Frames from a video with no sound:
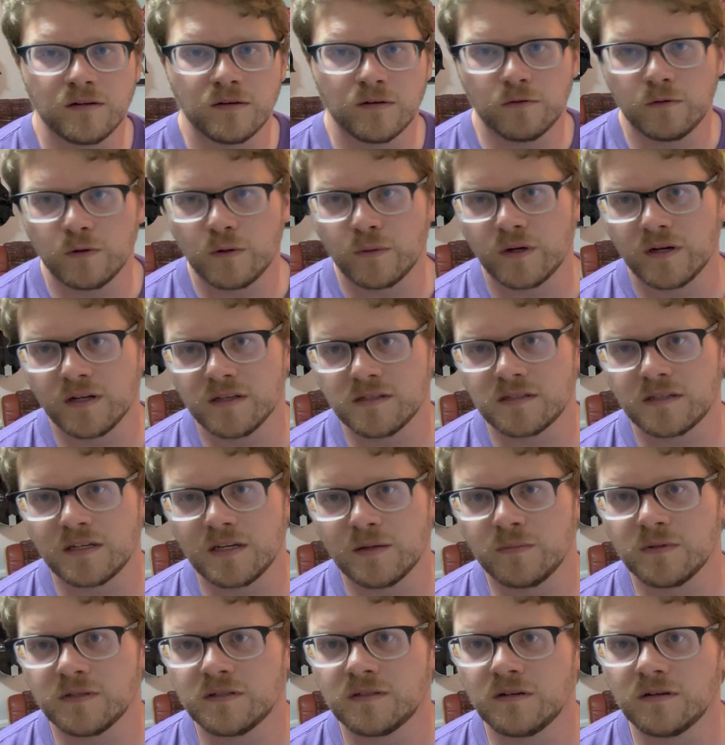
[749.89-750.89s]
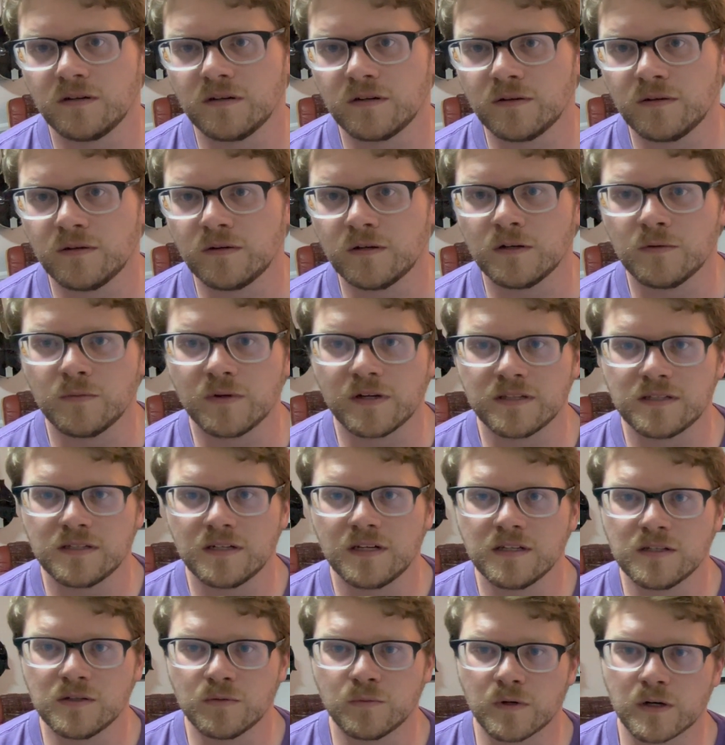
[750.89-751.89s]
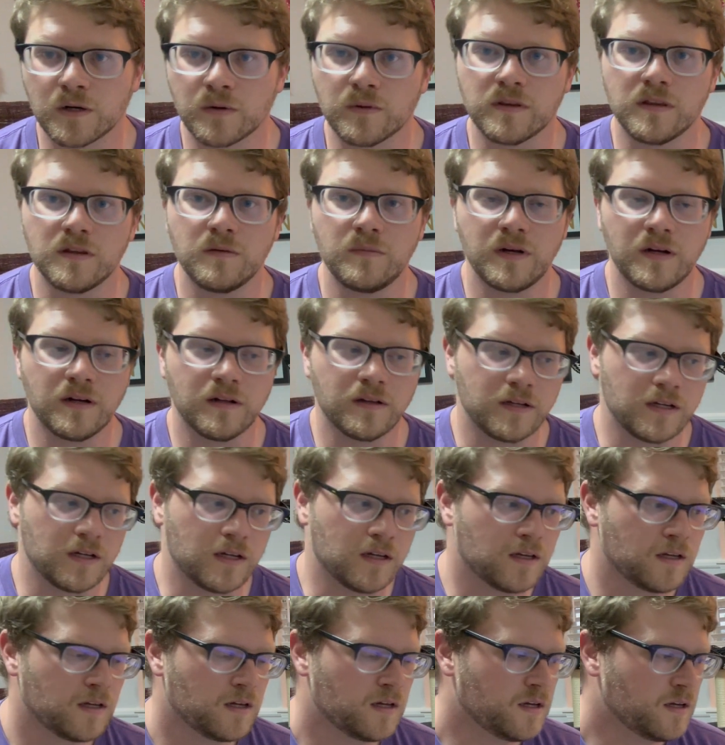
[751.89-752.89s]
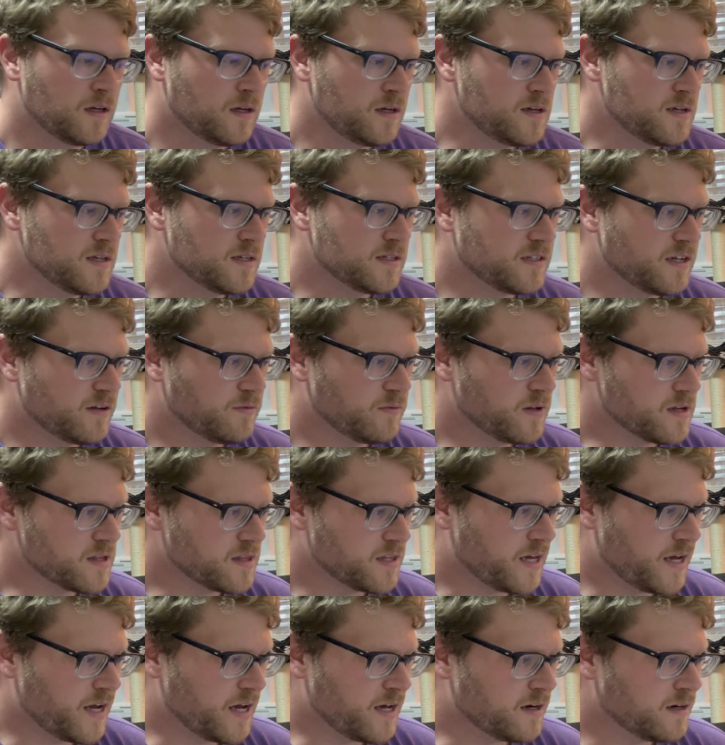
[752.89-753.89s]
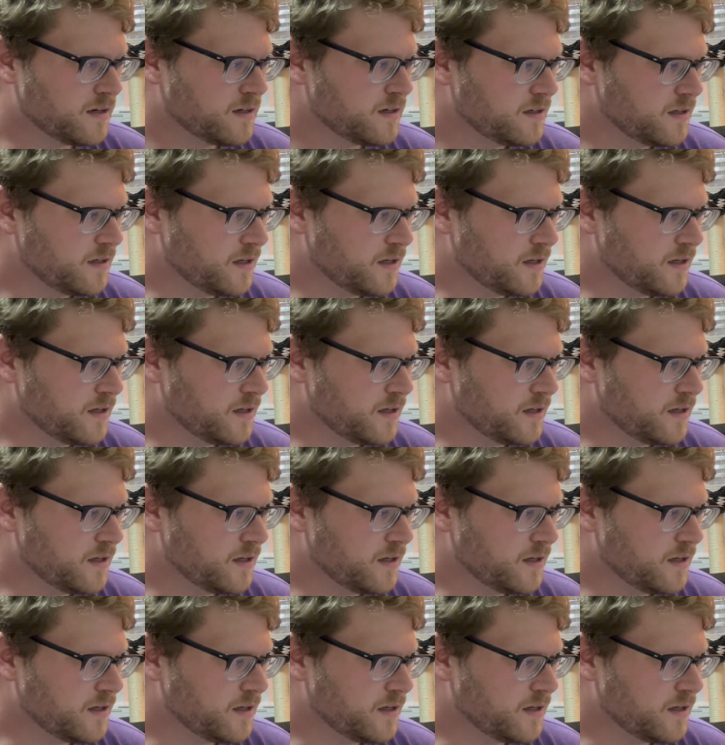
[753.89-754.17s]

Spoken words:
or we want to skip a certain chord because it doesn't work with the melody, stuff like that,